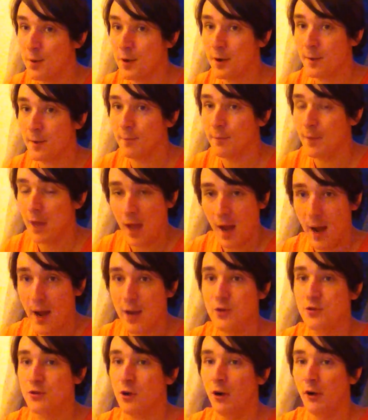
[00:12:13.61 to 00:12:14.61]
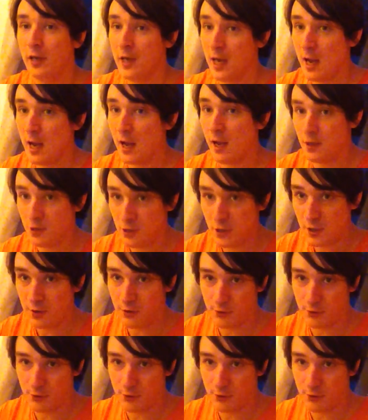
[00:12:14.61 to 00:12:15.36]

but I strongly urge you